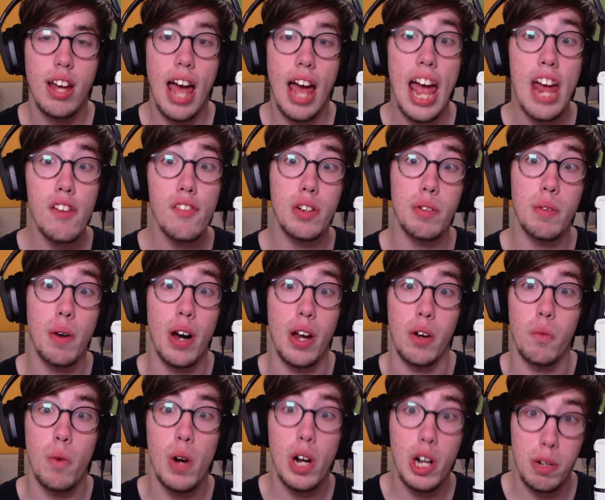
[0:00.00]
Hey
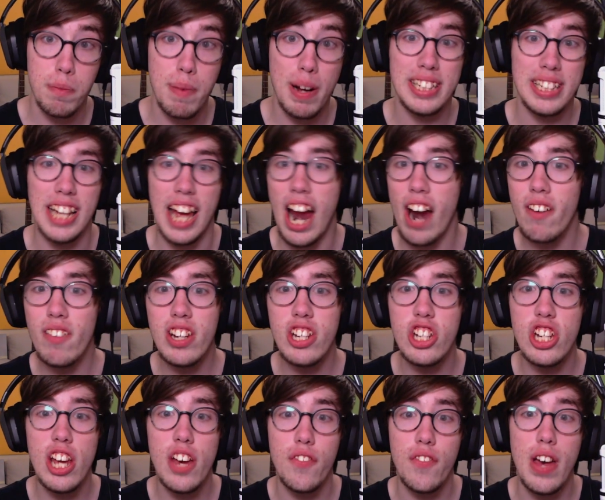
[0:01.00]
everyone, welcome back to Harry
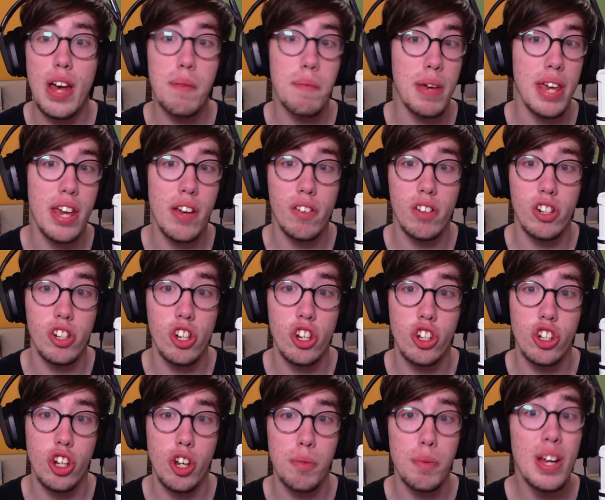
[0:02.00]
GFM here on
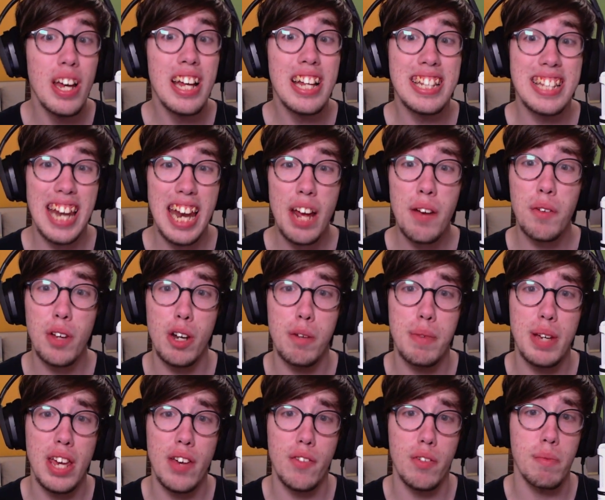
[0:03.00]
YouTube. Today I'm going to
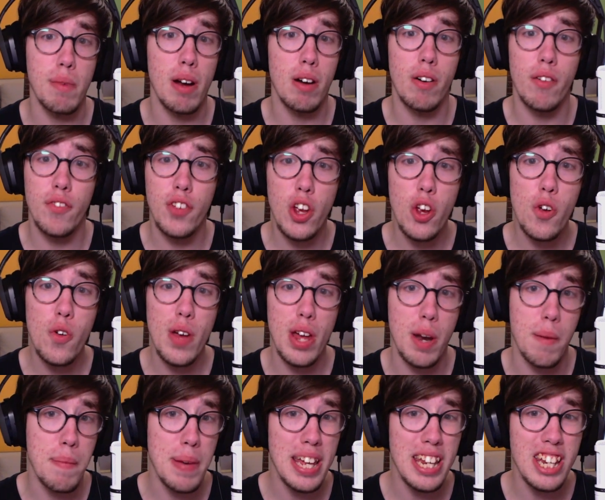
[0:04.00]
be giving my review and
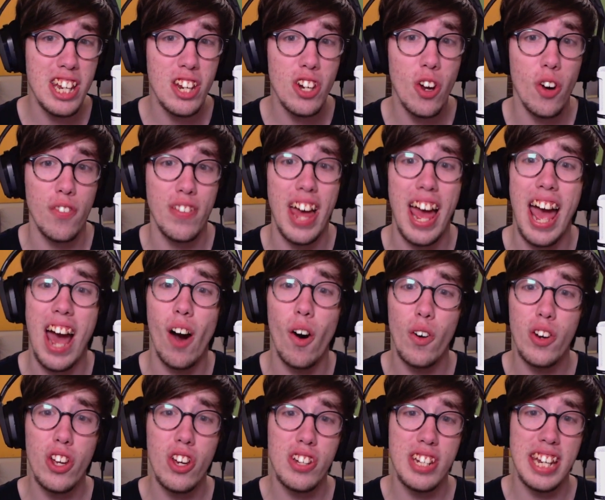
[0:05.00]
opinion on the
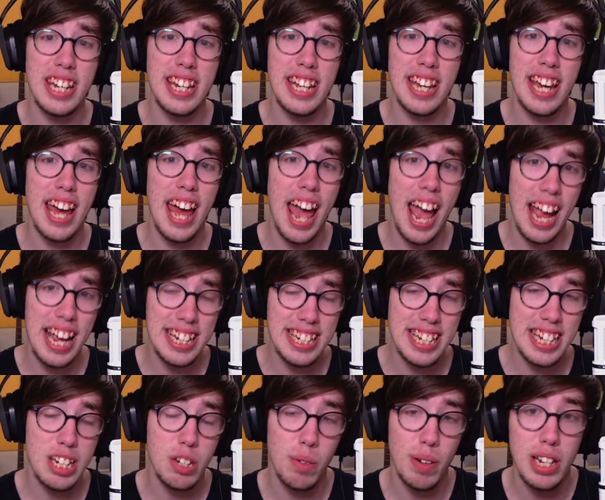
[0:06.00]
Audio-Technica
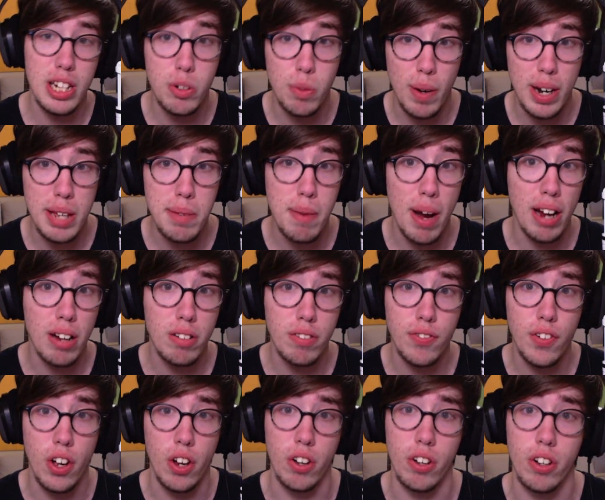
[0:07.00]
AT2020
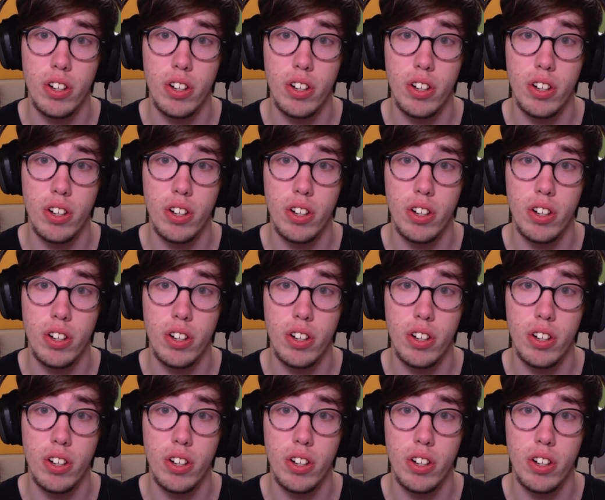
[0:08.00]
microphone.